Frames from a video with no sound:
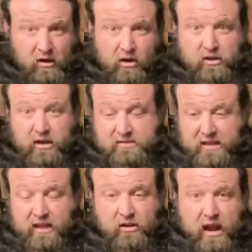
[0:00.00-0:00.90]
is
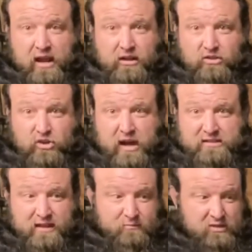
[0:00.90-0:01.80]
the inner head of your
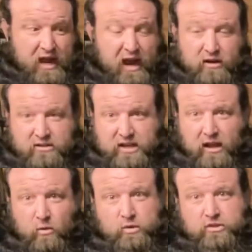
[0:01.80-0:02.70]
tricep tired as
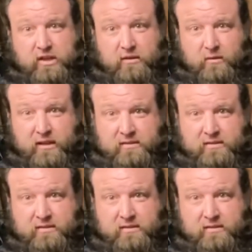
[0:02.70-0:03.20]
hell when you're done with this?